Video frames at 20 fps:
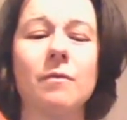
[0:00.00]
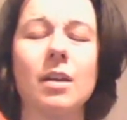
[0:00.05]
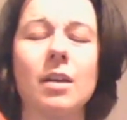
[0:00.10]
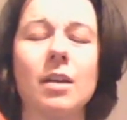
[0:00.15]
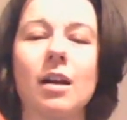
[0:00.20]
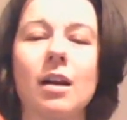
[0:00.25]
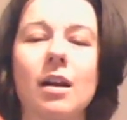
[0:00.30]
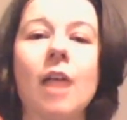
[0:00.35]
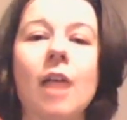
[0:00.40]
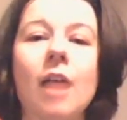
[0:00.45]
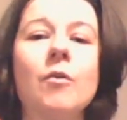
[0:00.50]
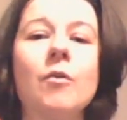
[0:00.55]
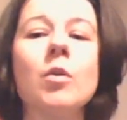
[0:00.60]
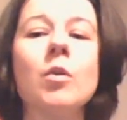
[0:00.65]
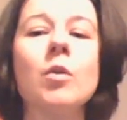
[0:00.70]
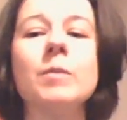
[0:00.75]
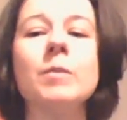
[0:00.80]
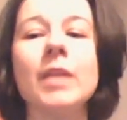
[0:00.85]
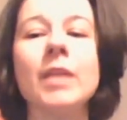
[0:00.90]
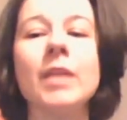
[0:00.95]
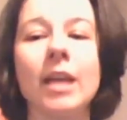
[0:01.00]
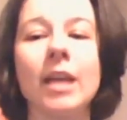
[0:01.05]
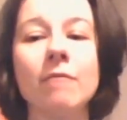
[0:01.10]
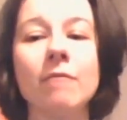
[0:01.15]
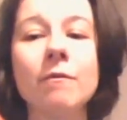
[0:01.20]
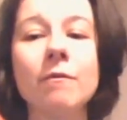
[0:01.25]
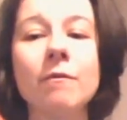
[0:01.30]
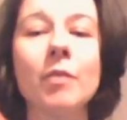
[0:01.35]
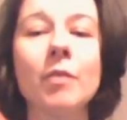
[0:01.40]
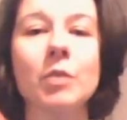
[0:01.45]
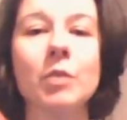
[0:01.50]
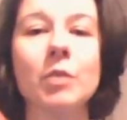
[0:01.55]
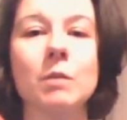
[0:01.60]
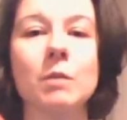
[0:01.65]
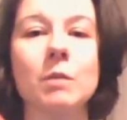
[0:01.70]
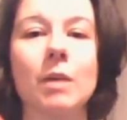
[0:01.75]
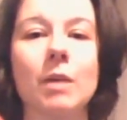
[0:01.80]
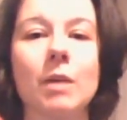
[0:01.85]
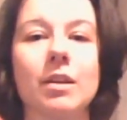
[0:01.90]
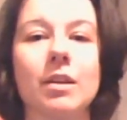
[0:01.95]
I've always been influenced
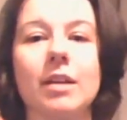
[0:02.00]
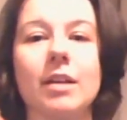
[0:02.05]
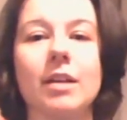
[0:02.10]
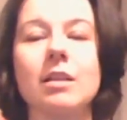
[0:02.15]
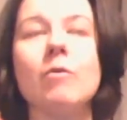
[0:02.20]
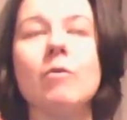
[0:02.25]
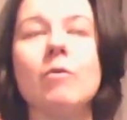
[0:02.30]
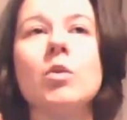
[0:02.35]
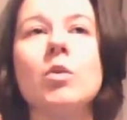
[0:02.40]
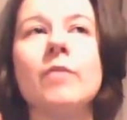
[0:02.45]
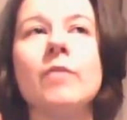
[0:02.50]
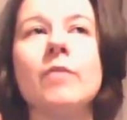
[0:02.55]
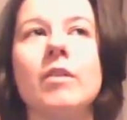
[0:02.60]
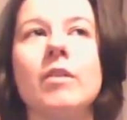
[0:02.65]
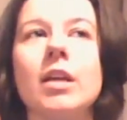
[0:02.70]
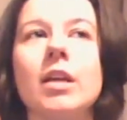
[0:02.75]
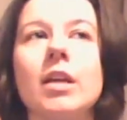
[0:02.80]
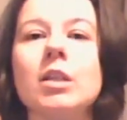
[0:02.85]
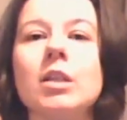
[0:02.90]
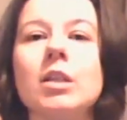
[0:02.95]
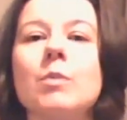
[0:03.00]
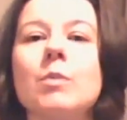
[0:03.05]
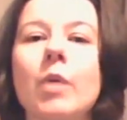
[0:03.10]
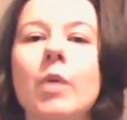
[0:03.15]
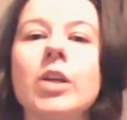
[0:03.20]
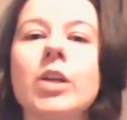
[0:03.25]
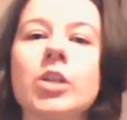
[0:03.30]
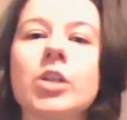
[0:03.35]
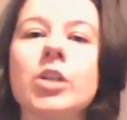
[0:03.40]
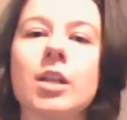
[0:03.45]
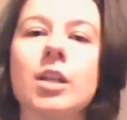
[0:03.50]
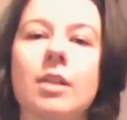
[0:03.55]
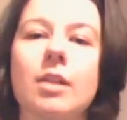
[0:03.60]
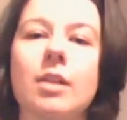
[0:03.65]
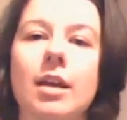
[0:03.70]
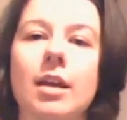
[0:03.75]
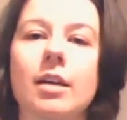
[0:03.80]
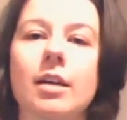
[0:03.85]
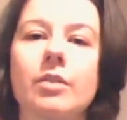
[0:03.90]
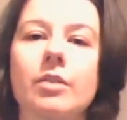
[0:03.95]
by things. I've always found inspiration in
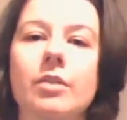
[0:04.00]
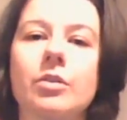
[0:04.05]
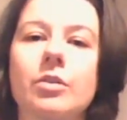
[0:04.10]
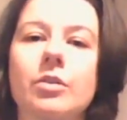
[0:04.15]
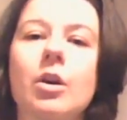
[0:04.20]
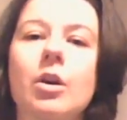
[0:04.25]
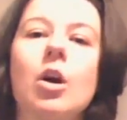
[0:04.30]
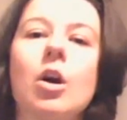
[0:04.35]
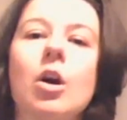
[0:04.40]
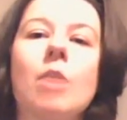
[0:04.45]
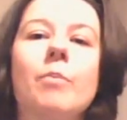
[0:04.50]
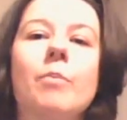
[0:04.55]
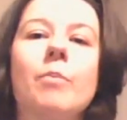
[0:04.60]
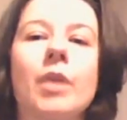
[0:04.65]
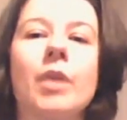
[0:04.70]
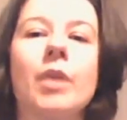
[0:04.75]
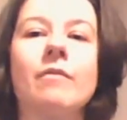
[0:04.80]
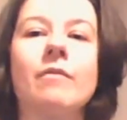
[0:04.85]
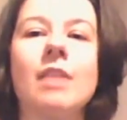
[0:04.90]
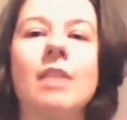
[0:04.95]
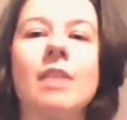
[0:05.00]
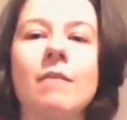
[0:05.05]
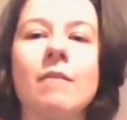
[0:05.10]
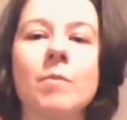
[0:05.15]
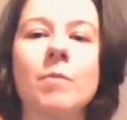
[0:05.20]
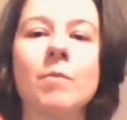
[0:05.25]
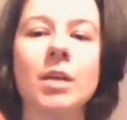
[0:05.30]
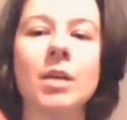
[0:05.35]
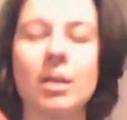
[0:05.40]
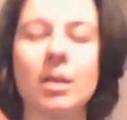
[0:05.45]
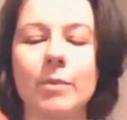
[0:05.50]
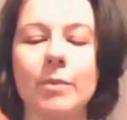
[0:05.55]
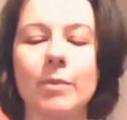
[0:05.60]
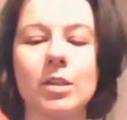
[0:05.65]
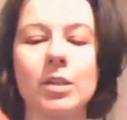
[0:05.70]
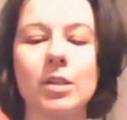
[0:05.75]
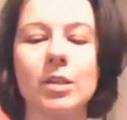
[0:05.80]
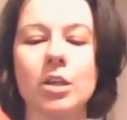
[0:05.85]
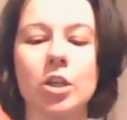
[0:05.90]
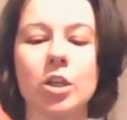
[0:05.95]
things, but I've never been in a
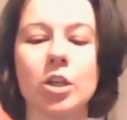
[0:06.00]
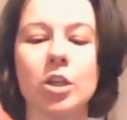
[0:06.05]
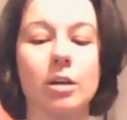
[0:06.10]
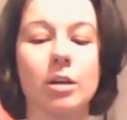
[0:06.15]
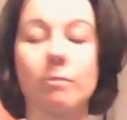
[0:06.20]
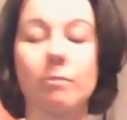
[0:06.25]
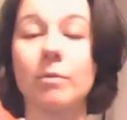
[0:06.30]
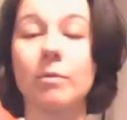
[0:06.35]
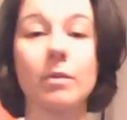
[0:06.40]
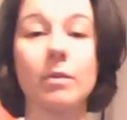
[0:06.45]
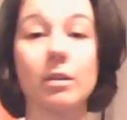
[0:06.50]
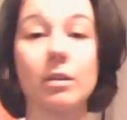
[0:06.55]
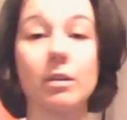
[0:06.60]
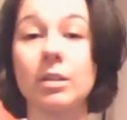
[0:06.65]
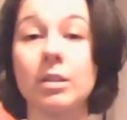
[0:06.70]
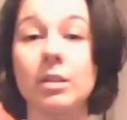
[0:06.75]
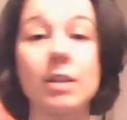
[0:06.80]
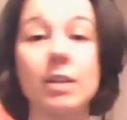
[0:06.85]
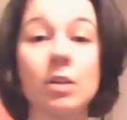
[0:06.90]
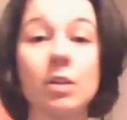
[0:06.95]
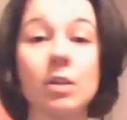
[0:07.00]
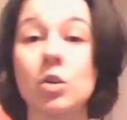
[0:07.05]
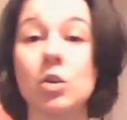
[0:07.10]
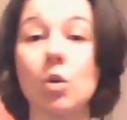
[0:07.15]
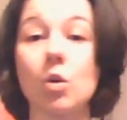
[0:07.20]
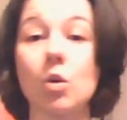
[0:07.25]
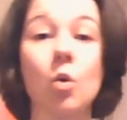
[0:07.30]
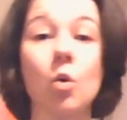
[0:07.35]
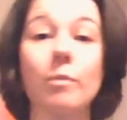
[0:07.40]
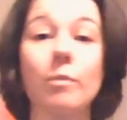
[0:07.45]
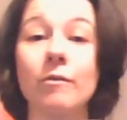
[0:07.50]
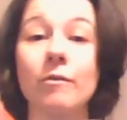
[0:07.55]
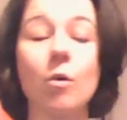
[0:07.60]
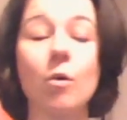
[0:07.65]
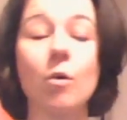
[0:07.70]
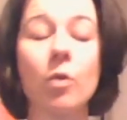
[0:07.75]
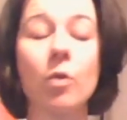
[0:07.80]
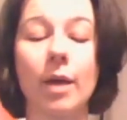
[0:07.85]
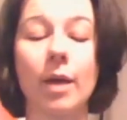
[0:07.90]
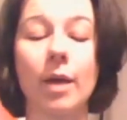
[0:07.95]
position since or
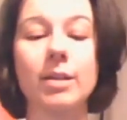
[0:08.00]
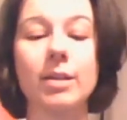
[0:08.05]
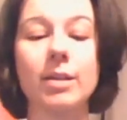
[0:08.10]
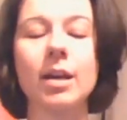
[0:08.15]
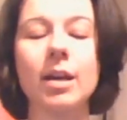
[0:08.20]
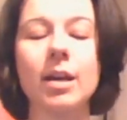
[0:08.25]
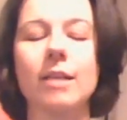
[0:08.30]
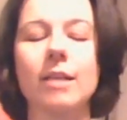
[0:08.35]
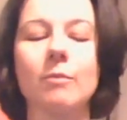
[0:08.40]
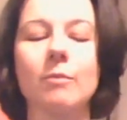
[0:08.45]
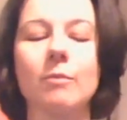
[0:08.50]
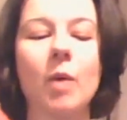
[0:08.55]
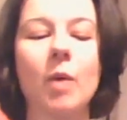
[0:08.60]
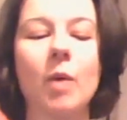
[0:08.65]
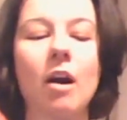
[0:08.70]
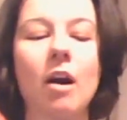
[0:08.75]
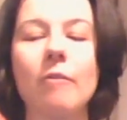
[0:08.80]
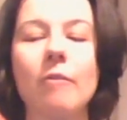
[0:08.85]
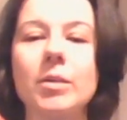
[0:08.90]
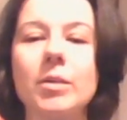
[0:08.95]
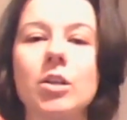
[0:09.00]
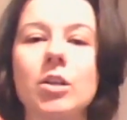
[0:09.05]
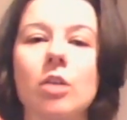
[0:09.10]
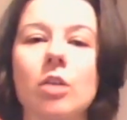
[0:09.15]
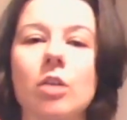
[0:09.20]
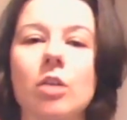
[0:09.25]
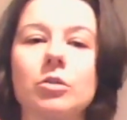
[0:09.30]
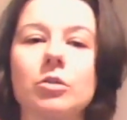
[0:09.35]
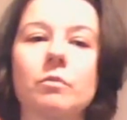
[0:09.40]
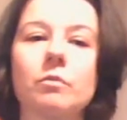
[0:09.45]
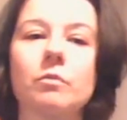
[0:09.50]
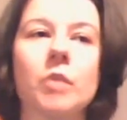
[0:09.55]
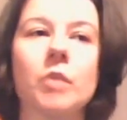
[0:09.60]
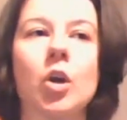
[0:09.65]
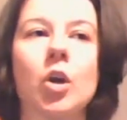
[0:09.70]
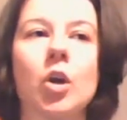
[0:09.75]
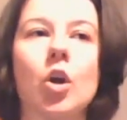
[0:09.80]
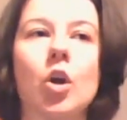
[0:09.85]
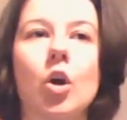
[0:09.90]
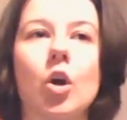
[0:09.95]
before that time where I've been told
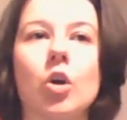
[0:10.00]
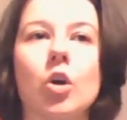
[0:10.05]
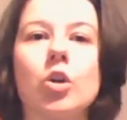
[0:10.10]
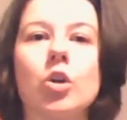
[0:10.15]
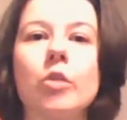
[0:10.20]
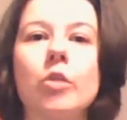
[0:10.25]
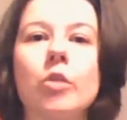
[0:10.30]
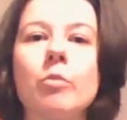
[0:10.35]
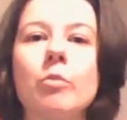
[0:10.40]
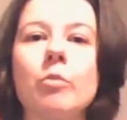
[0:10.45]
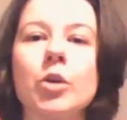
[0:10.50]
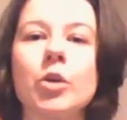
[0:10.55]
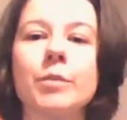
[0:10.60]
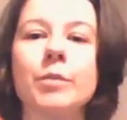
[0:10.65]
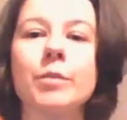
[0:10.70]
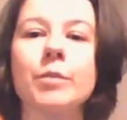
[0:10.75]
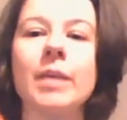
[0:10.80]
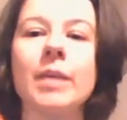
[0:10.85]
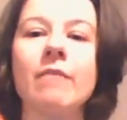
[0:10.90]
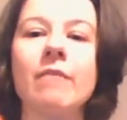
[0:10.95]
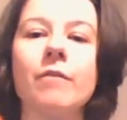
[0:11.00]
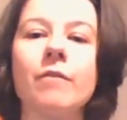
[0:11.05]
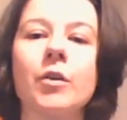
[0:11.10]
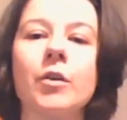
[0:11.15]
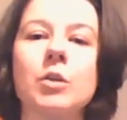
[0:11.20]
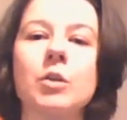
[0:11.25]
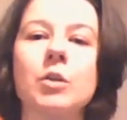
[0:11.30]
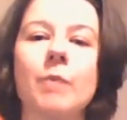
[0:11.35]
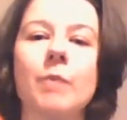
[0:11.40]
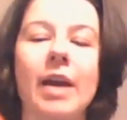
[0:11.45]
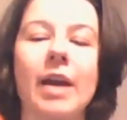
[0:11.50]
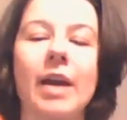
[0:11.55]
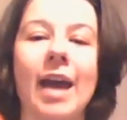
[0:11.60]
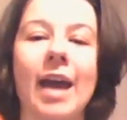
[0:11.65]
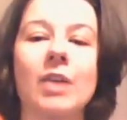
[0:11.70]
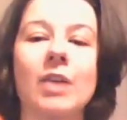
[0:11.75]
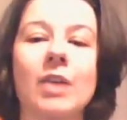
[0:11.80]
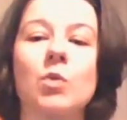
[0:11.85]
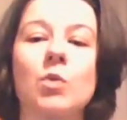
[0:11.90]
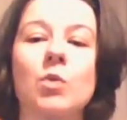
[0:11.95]
you must be influenced
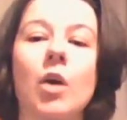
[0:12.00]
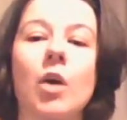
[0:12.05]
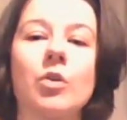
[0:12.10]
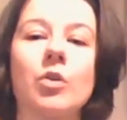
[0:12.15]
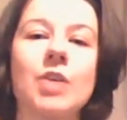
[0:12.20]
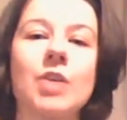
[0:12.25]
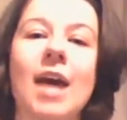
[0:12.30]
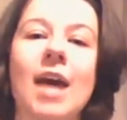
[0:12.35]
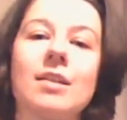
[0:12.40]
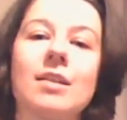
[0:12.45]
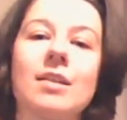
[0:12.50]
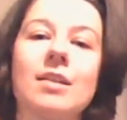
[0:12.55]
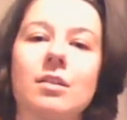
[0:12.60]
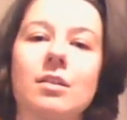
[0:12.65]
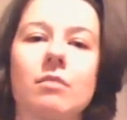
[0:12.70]
by X, Y, or Z.